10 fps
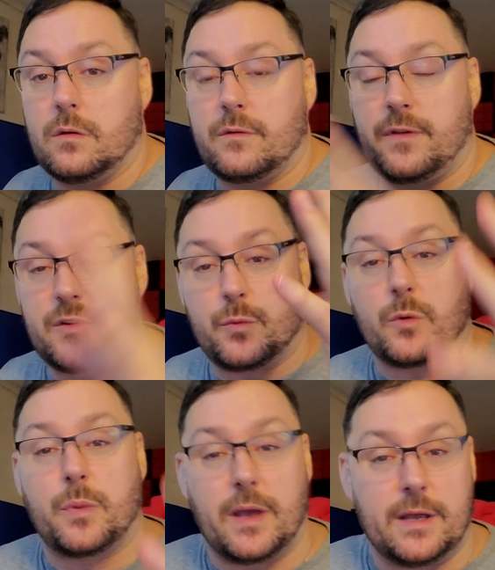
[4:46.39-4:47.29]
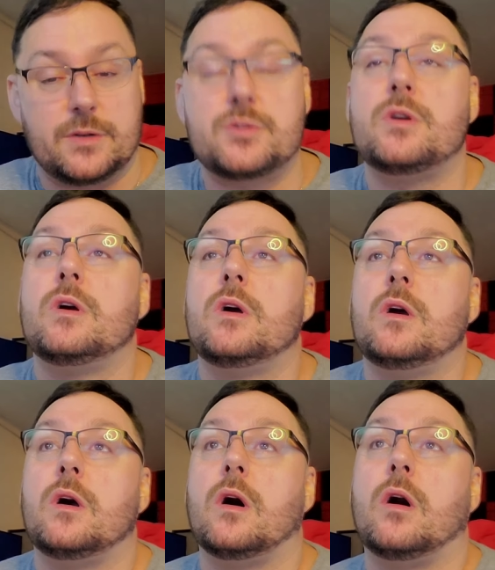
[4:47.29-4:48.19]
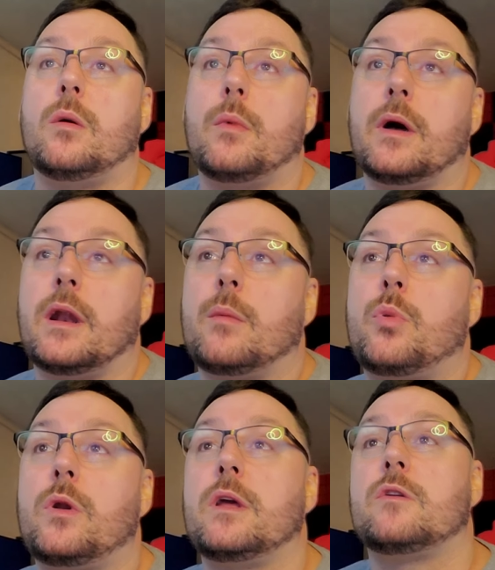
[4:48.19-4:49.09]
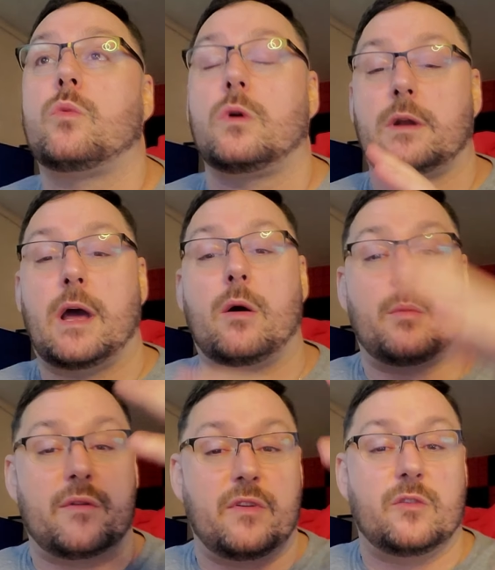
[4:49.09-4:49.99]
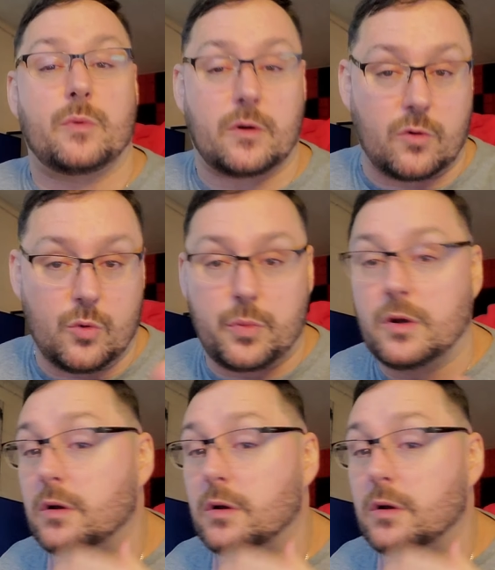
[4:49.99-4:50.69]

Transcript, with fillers: Facebook page, um, and I'm putting it to work now on my Facebook group.